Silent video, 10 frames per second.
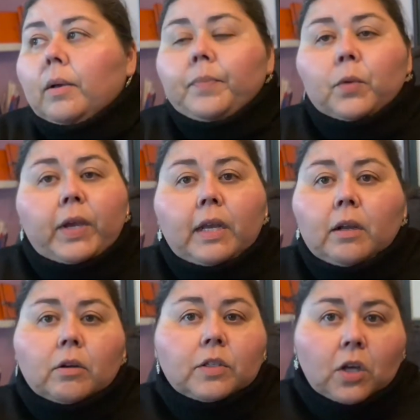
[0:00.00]
We
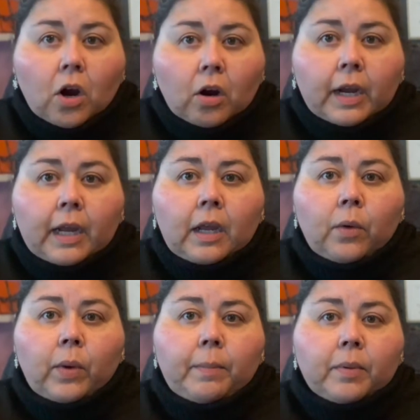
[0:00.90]
are sorry.
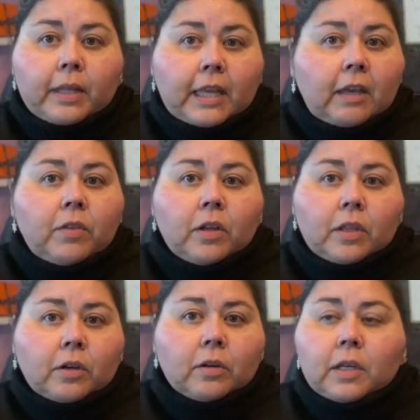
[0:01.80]
We believe that
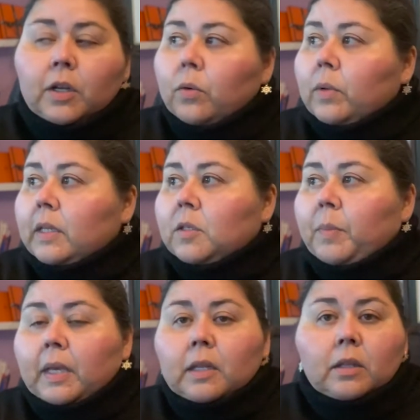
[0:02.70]
there, you know, it's
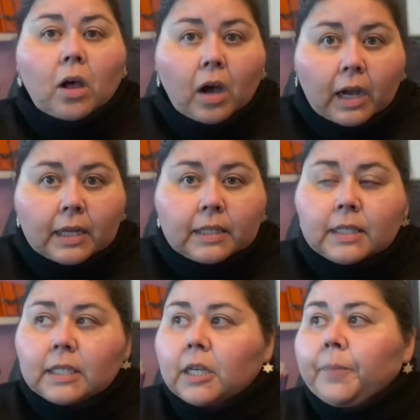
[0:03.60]
been
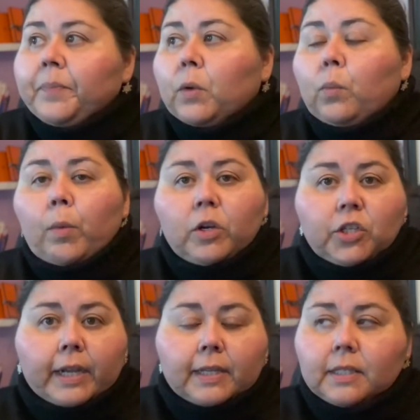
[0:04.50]
lost. What would you
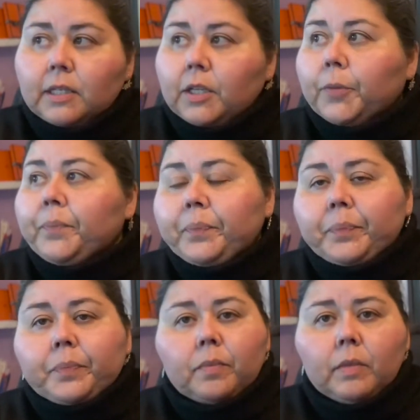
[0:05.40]
like us to do?
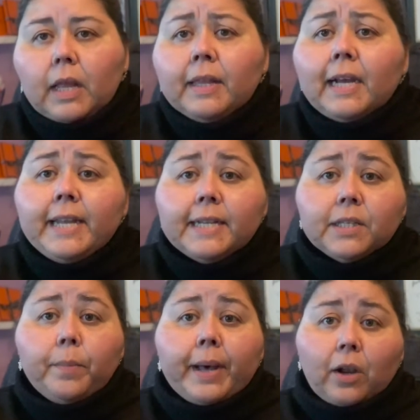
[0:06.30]
That takes
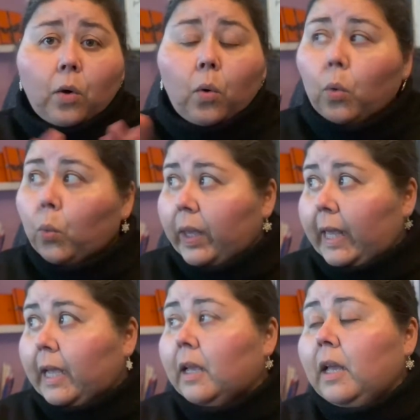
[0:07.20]
about a whole
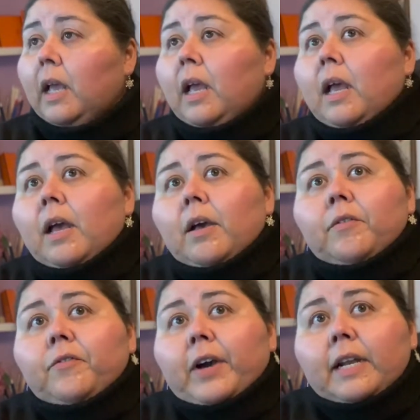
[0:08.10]
week.
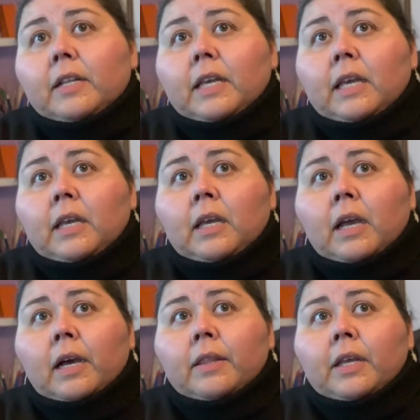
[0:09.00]
Finally,
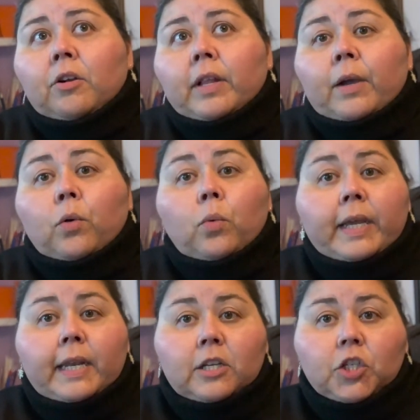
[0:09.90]
they're like, well, we
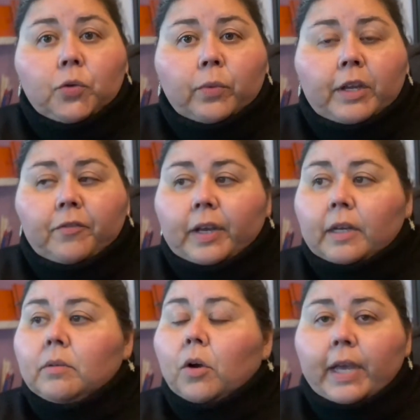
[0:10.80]
can issue a
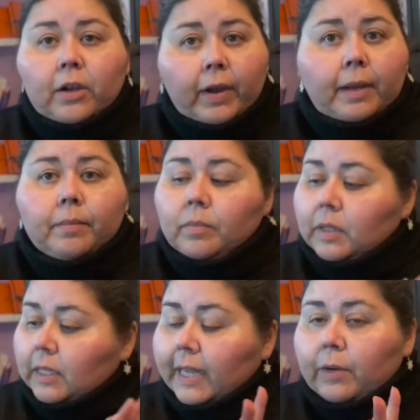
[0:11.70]
refund. Okay, great.
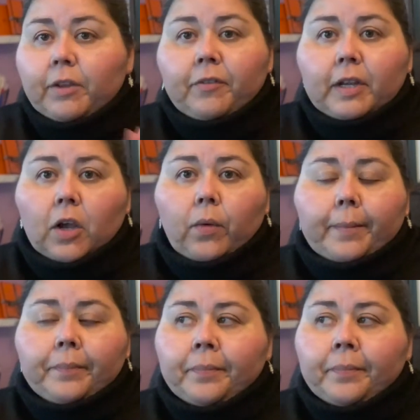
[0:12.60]
Let's get a refund going.